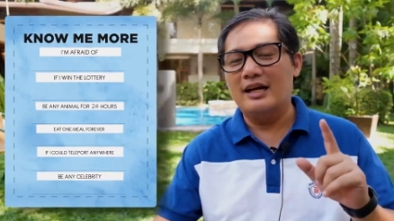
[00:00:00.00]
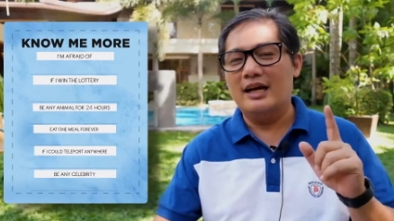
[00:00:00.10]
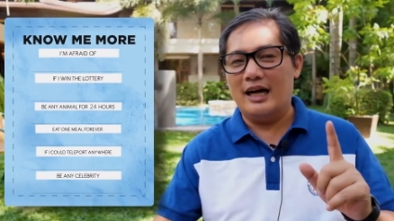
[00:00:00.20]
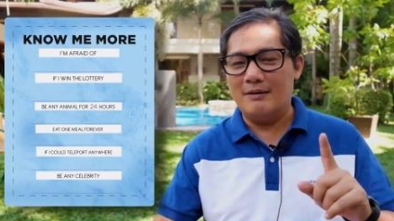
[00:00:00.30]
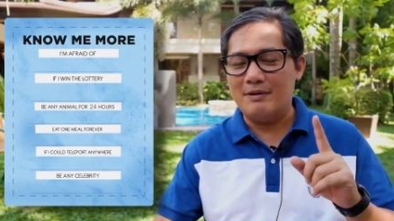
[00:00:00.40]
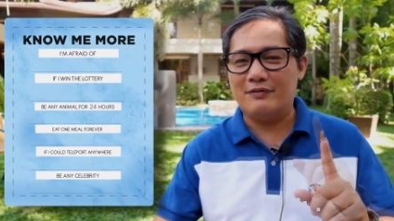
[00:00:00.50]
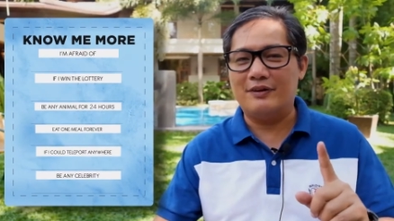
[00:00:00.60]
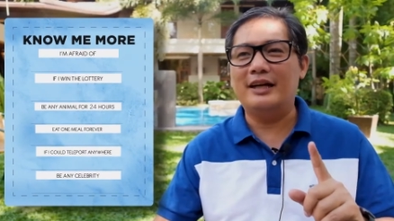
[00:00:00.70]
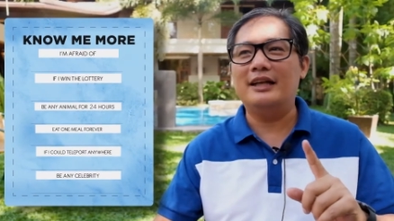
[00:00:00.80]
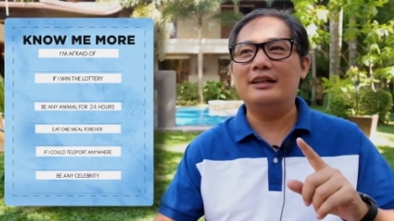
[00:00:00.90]
I'm
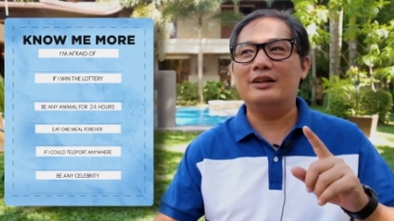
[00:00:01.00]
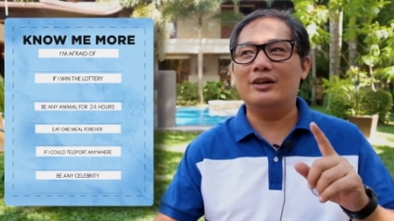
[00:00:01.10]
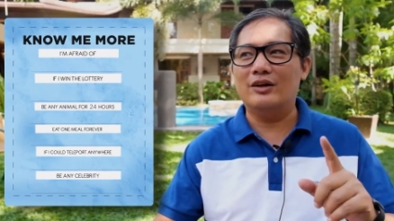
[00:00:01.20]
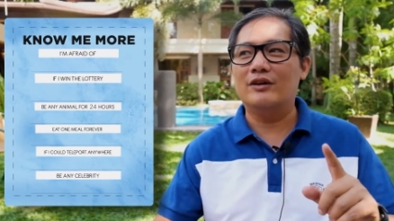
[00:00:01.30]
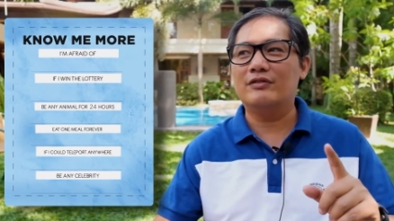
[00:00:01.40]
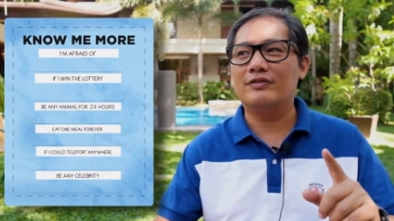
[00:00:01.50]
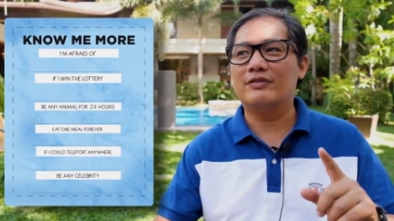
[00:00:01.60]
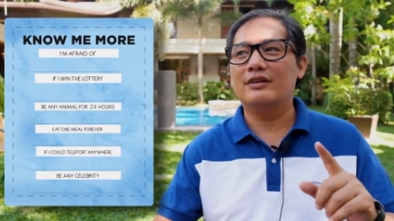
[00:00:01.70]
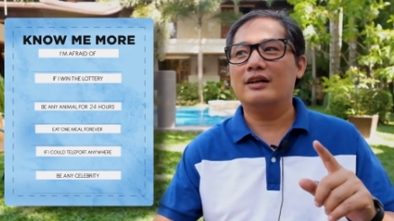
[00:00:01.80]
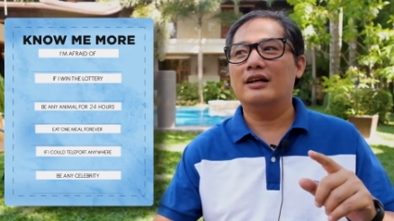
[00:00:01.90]
afraid of
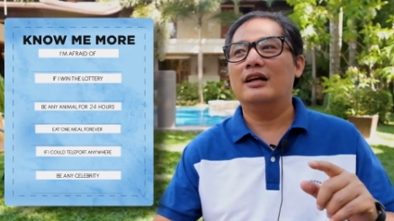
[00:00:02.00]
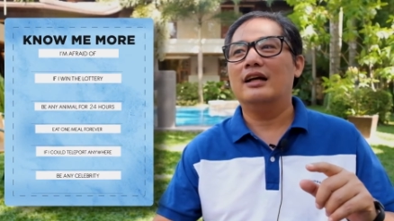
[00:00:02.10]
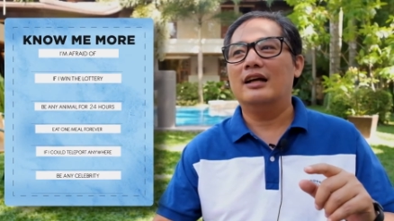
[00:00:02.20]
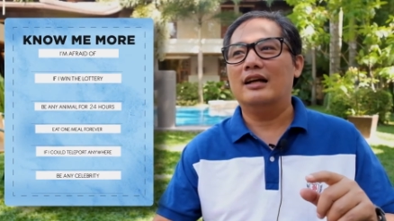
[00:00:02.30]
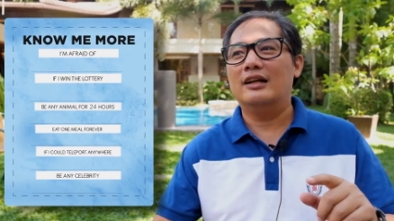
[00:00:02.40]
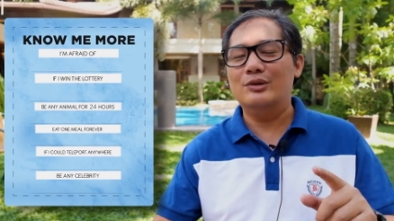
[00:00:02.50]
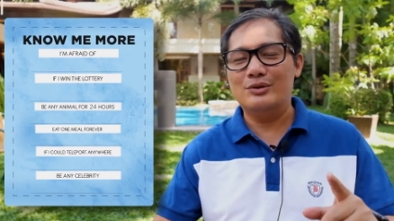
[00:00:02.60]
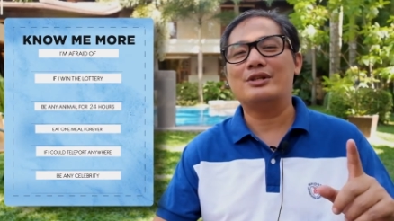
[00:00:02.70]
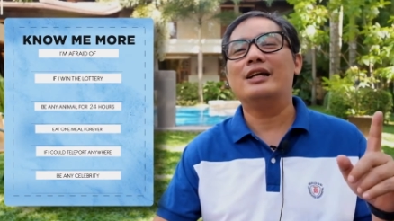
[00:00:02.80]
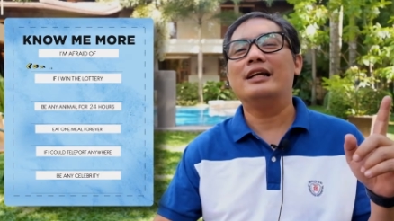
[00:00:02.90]

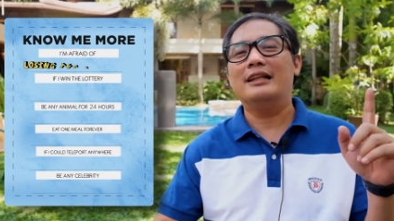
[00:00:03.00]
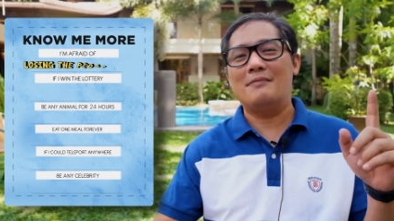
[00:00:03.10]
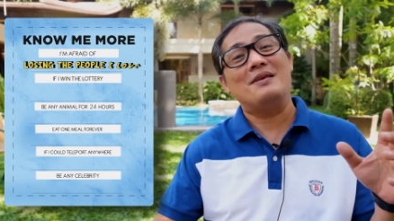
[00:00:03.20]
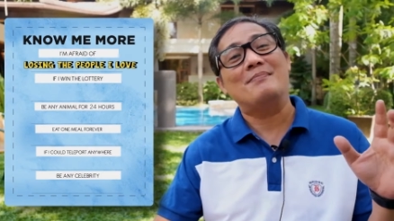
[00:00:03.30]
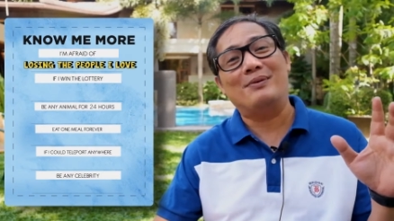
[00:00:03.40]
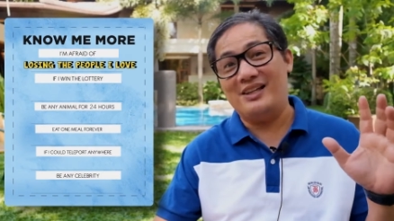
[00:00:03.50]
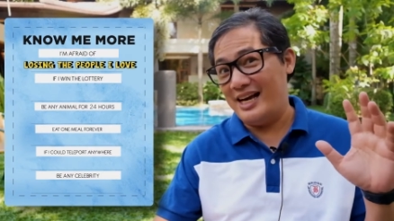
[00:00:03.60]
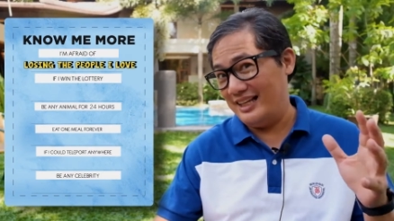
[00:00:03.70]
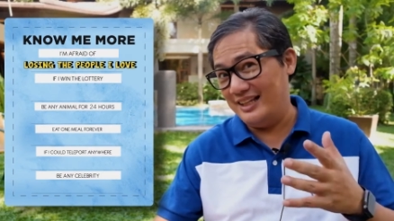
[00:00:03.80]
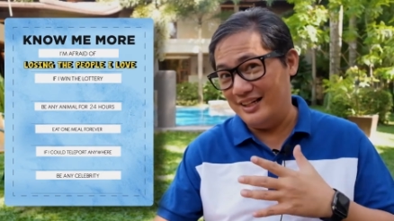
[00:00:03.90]
losing the people
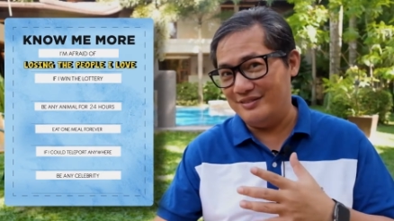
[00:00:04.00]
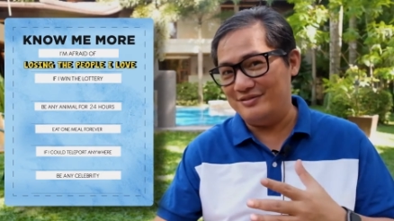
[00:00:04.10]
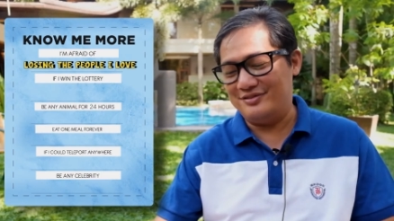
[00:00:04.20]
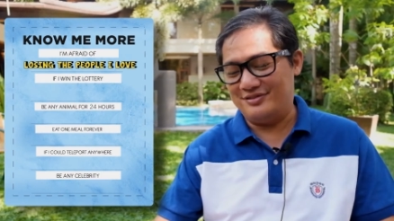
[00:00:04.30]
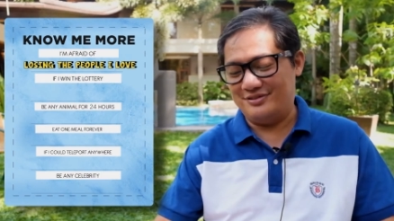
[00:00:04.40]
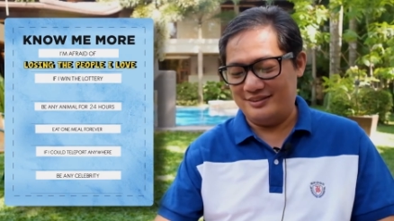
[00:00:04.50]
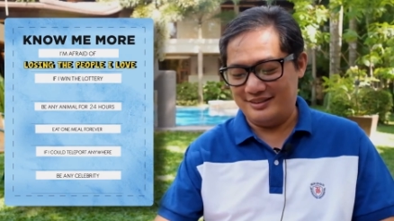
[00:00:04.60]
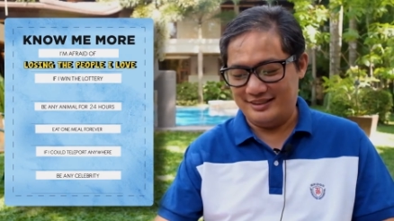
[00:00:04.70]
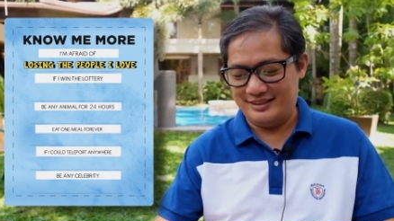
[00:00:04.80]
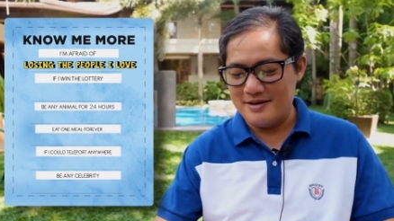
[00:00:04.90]
I
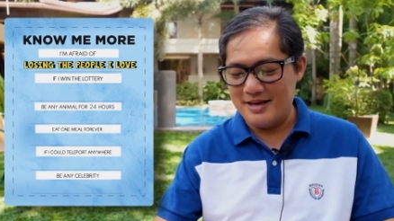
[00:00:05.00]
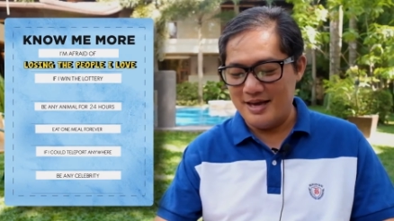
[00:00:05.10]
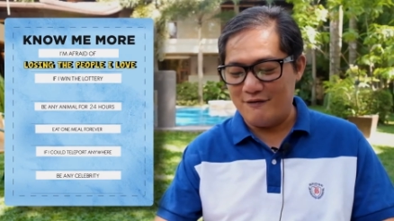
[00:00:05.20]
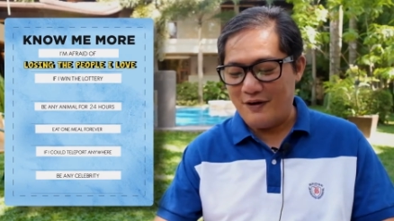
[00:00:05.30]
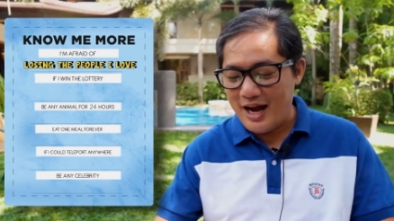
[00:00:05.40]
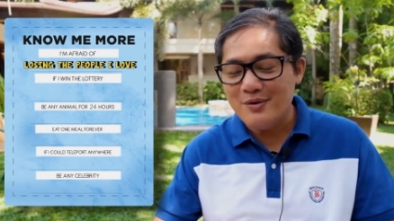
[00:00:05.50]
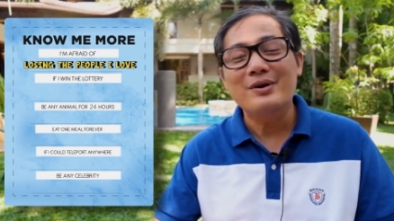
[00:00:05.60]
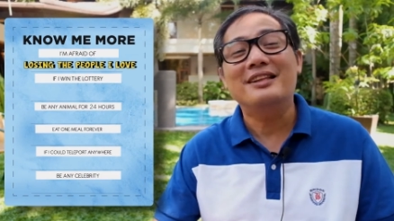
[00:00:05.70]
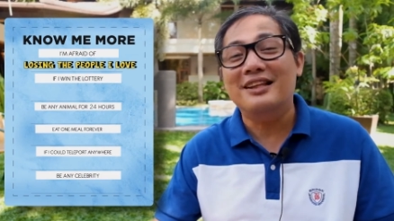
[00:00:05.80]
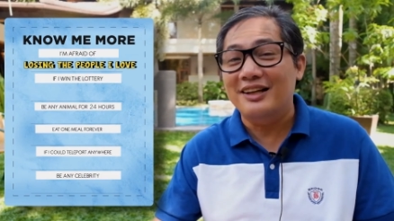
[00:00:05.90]
love. If I
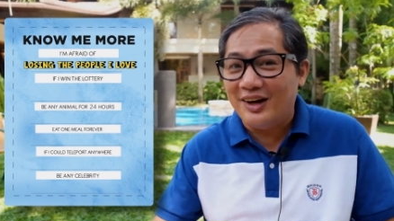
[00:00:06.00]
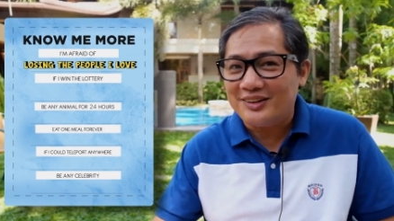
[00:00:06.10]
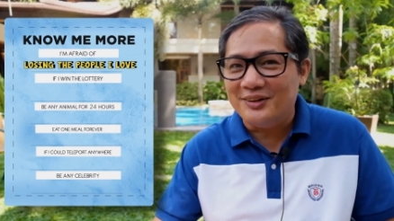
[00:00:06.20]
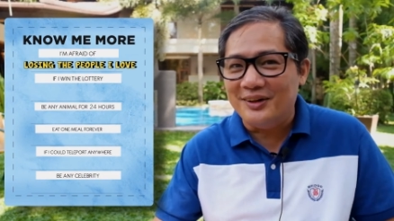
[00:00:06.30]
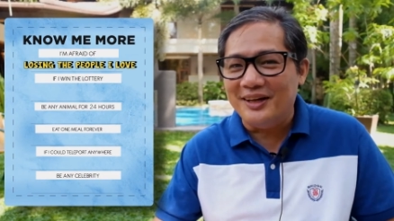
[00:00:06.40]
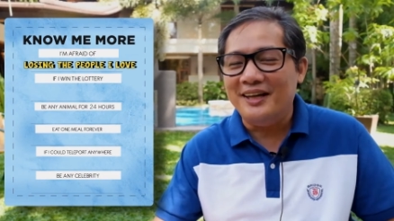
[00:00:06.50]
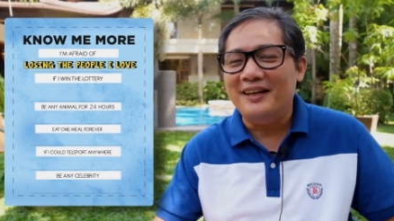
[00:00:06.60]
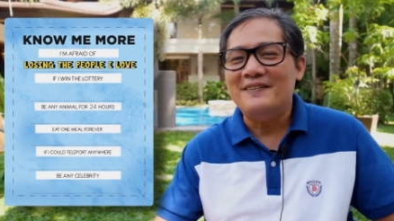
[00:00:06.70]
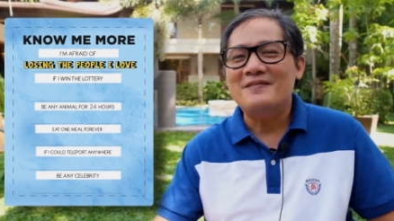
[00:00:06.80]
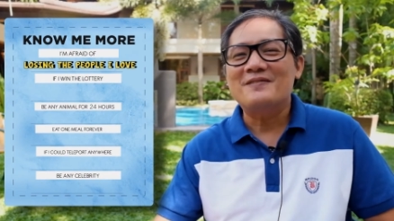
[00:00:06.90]
win the lottery,
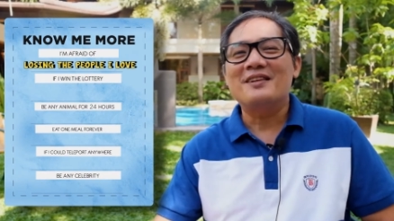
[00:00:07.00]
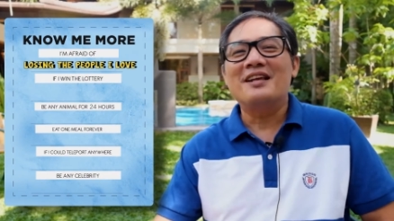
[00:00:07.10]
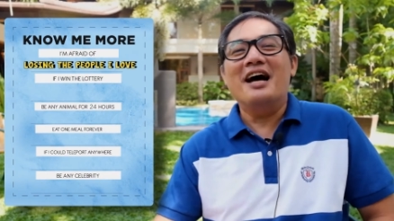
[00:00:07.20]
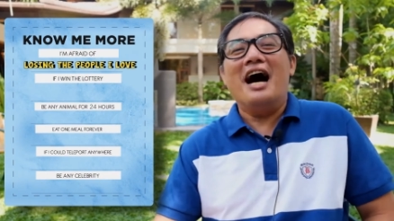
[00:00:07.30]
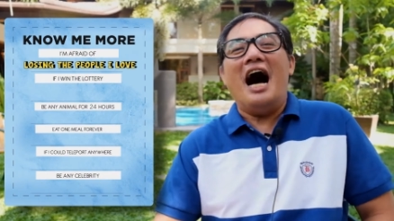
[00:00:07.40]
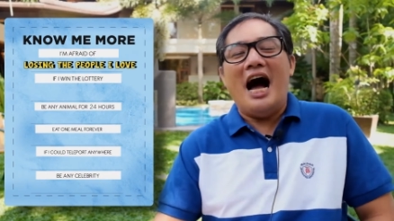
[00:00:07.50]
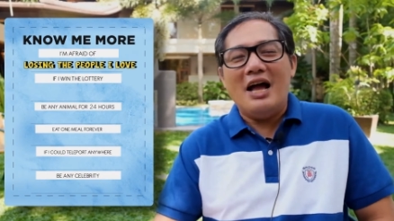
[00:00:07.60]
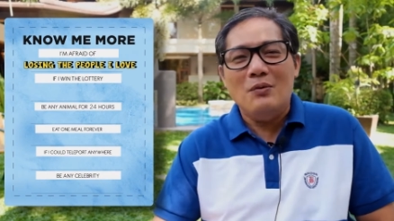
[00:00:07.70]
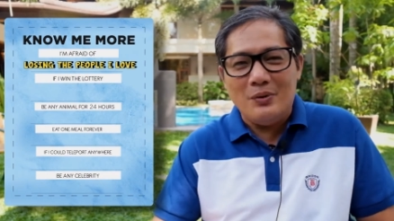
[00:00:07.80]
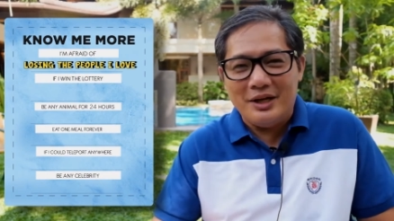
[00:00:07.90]

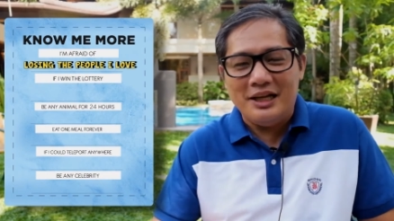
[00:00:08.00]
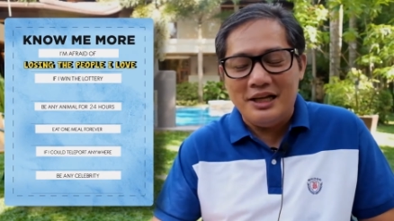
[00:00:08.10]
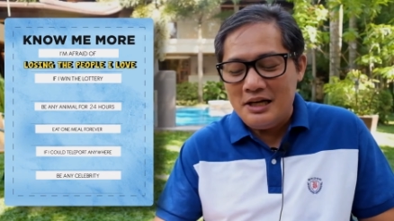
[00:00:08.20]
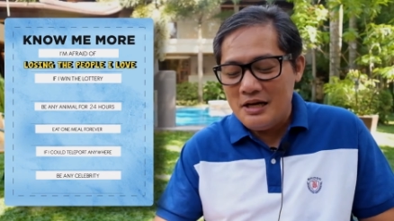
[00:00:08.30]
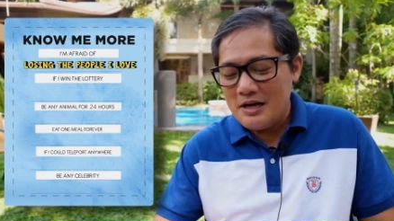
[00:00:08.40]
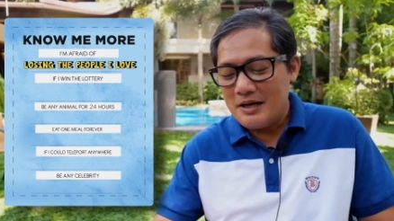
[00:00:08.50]
I will